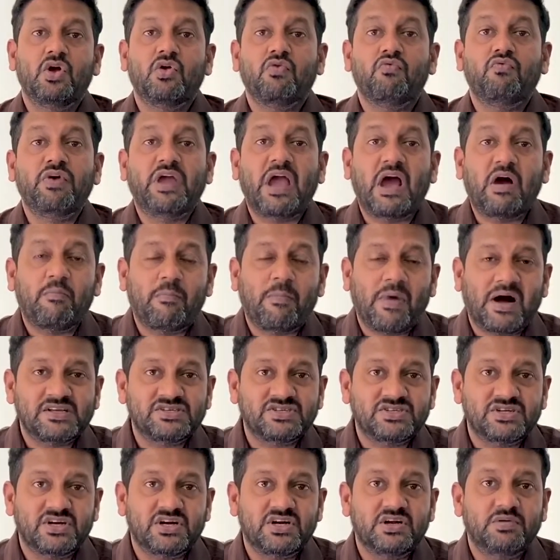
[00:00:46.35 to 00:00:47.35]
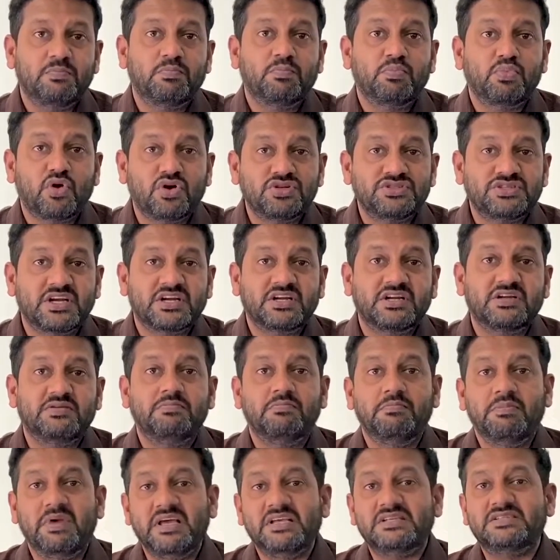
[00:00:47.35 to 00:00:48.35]
We have mastered
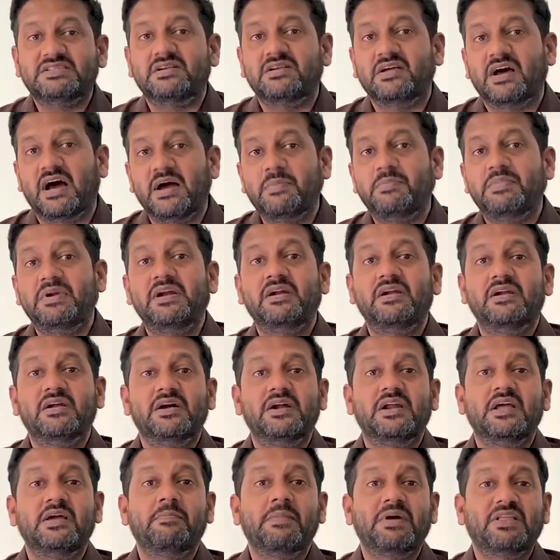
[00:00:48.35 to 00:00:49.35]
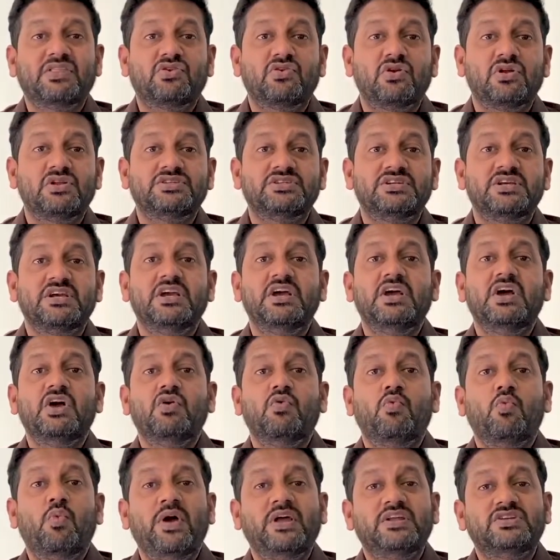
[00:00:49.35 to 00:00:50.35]
project-based hybrid learning methodology
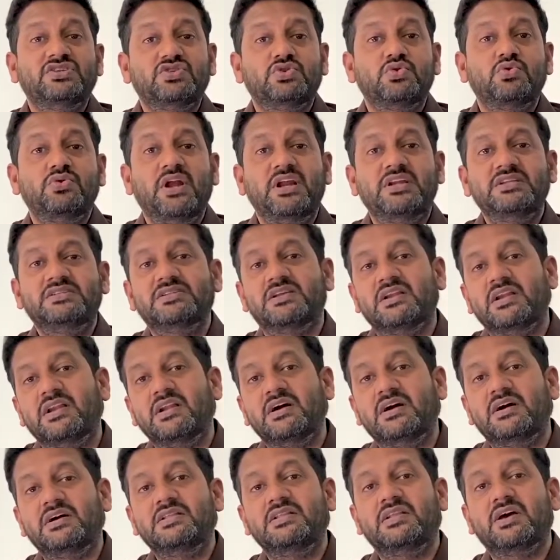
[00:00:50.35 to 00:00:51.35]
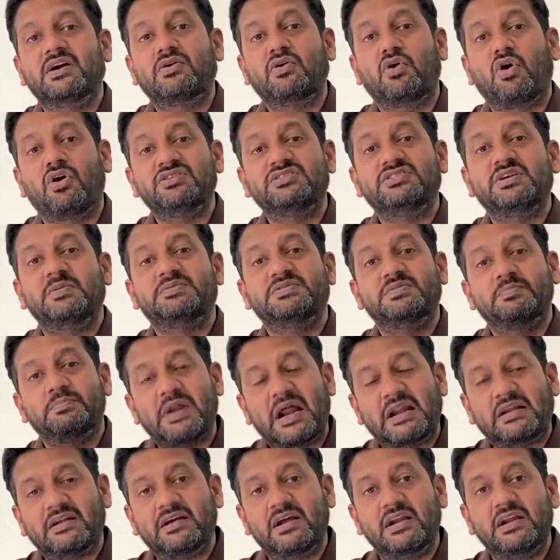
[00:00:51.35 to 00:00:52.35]
where students learn the concepts
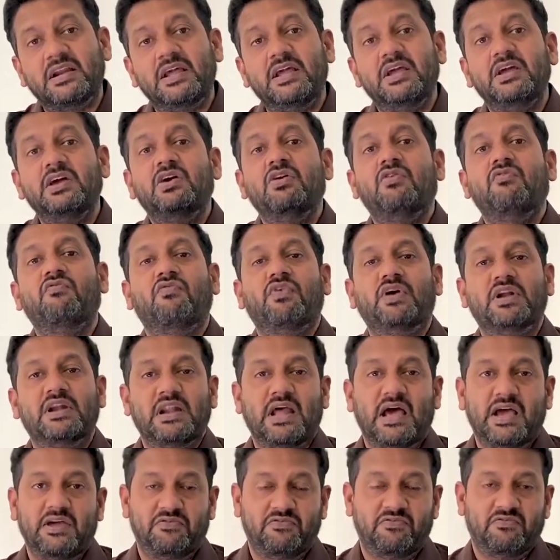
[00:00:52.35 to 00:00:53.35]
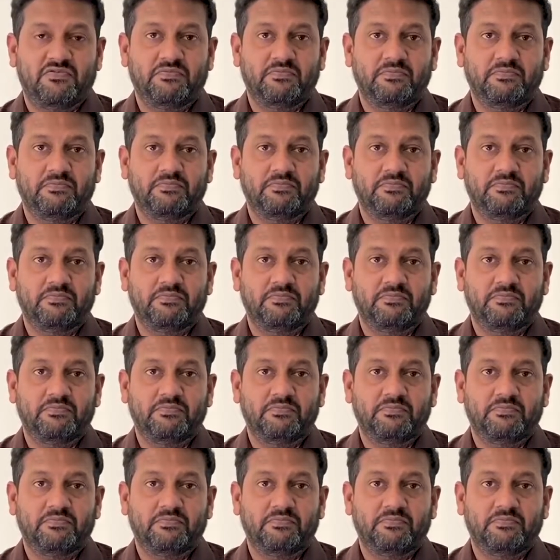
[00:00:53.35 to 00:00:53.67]
practically for life.